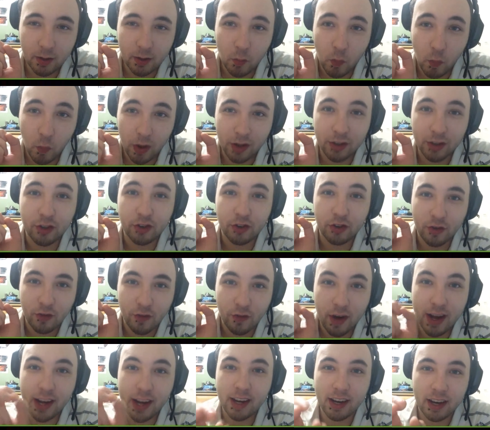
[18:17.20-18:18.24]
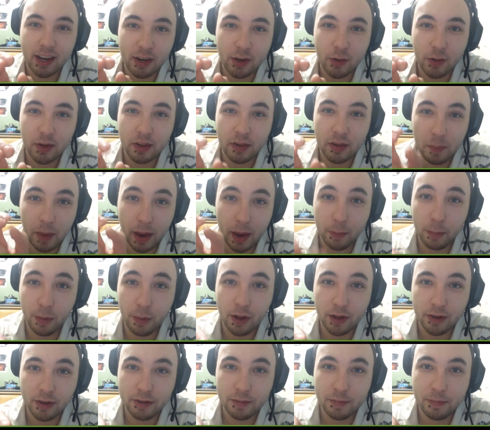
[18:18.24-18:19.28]
Went straight to his
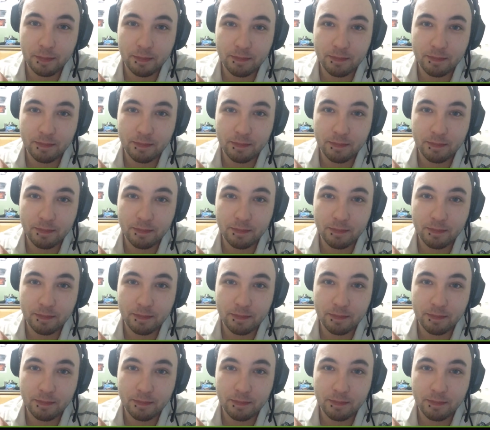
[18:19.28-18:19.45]
paintballs.